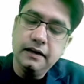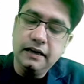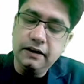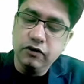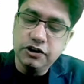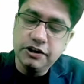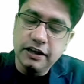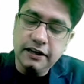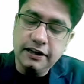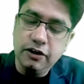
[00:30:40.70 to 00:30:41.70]
He was
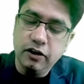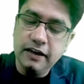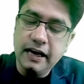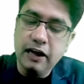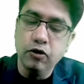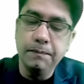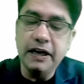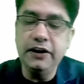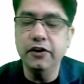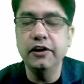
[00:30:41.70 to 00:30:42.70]
started on
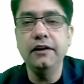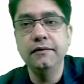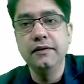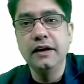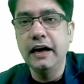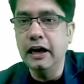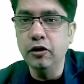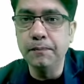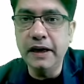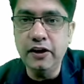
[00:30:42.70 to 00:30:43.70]
haloperidol.
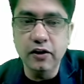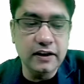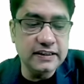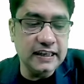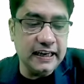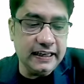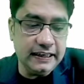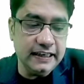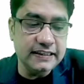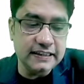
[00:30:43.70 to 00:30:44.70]
Haloperidol is an
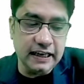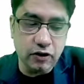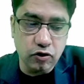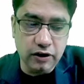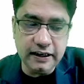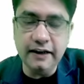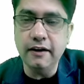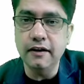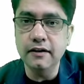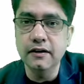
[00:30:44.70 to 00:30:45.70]
antipsychotic
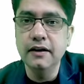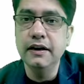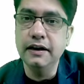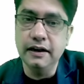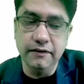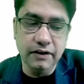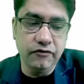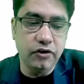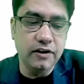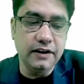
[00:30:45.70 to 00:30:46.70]
drug given
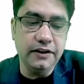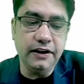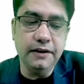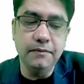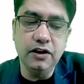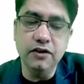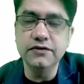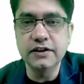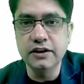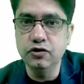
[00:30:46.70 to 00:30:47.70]
for the treatment of
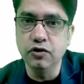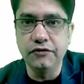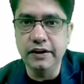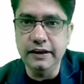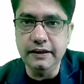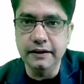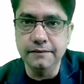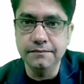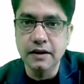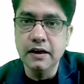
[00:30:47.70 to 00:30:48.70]
schizophrenia.
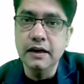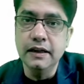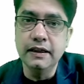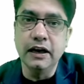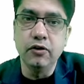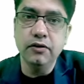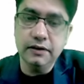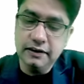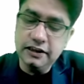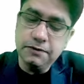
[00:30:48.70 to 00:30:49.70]
Now,
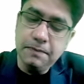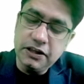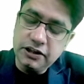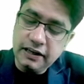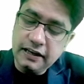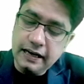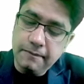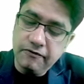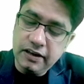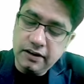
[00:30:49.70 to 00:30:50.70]
this patient
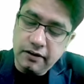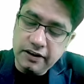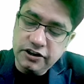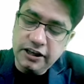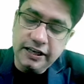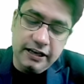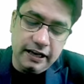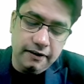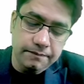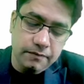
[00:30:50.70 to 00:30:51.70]
came with
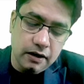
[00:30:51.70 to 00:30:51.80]
rigidity,